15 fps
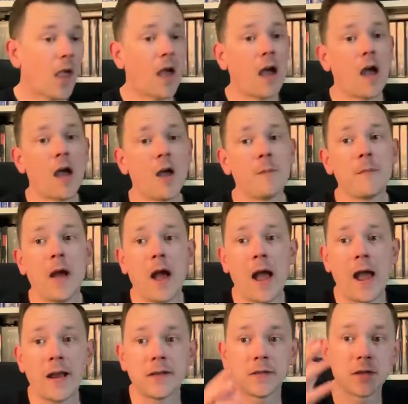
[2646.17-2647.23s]

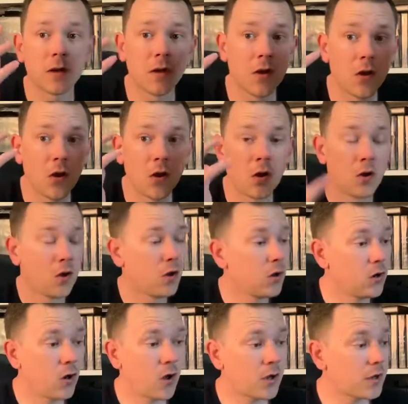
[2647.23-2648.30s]
And
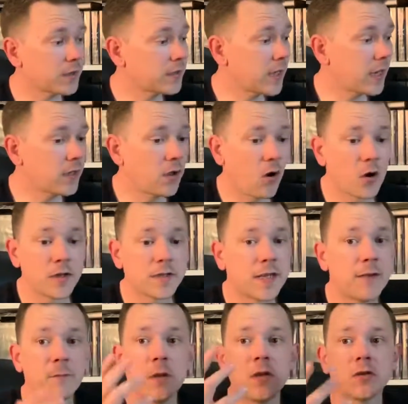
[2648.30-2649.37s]
like I said, guys,
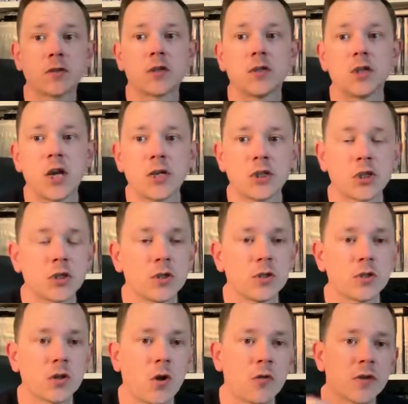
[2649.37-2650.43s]
give me your
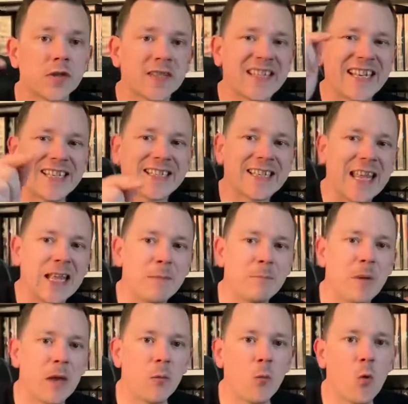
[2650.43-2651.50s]
suggestions on the
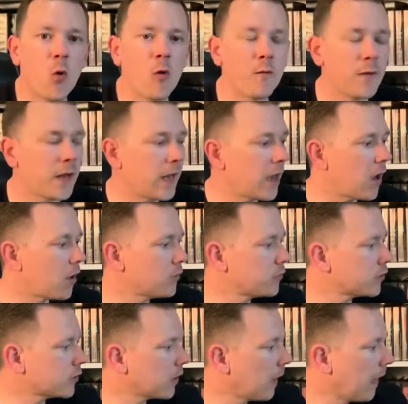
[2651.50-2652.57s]
16-bit war
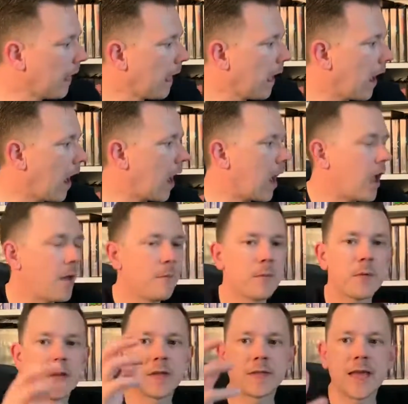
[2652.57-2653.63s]
videos,
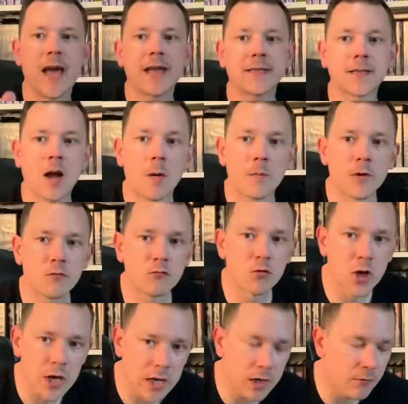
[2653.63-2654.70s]
because that is coming
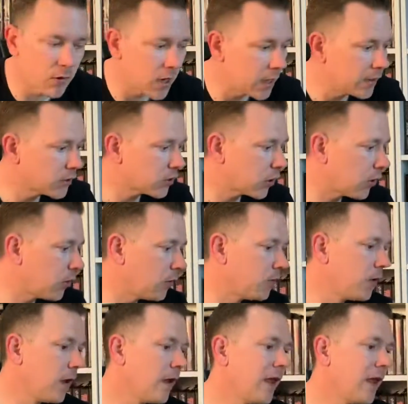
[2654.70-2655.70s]
really, really soon.